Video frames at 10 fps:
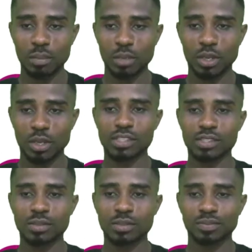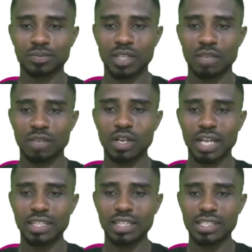Because if you look
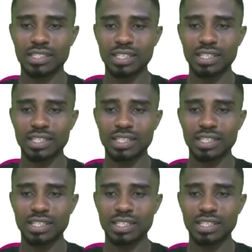at this,